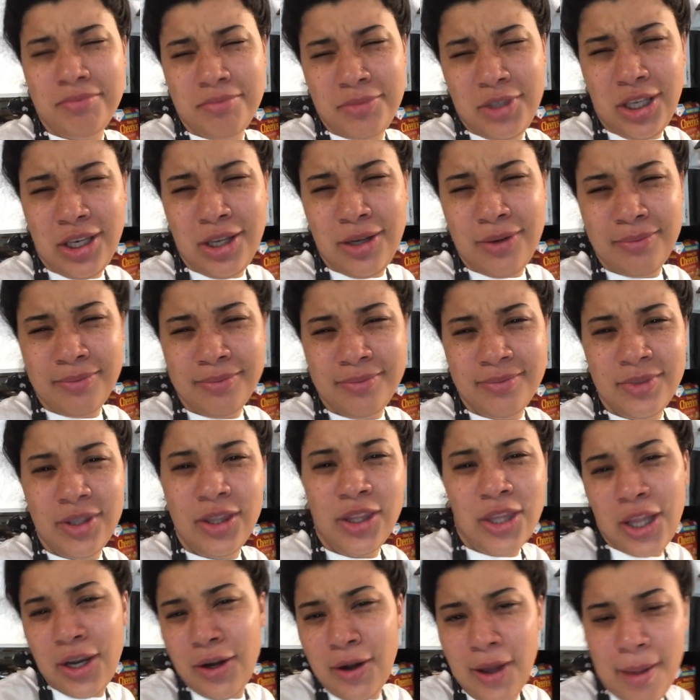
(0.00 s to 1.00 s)
You know,
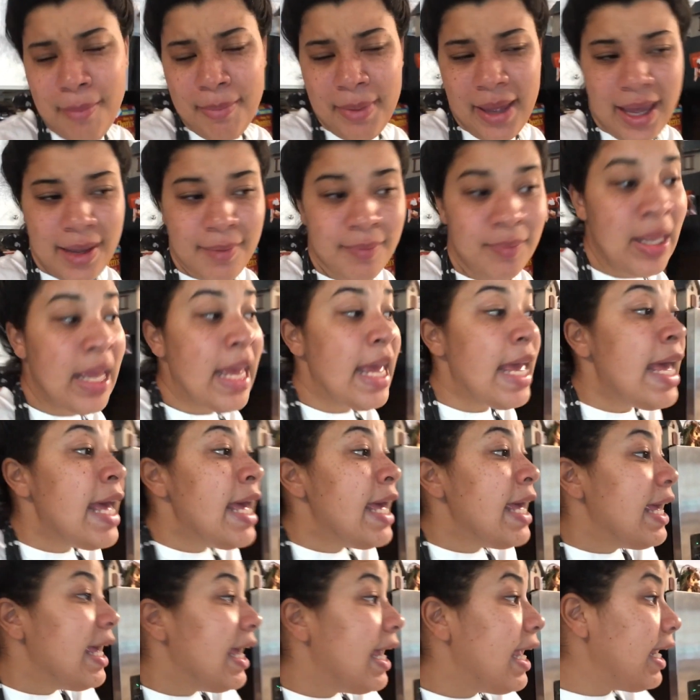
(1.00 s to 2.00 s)
they're not bad.
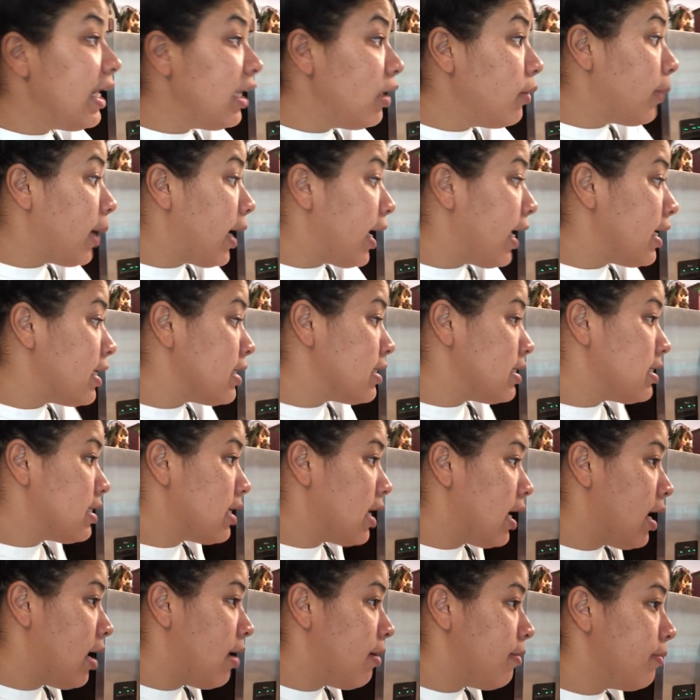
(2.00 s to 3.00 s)
Anyways,
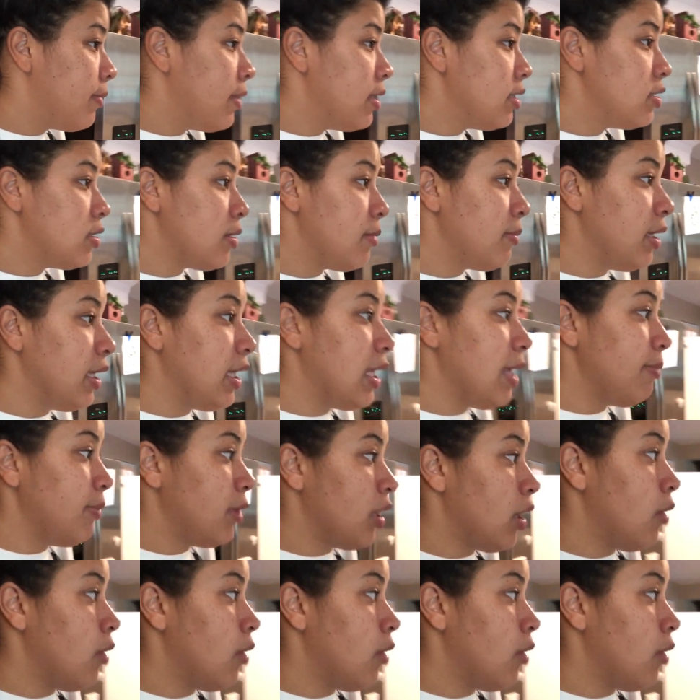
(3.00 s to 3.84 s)
so I'm gonna keep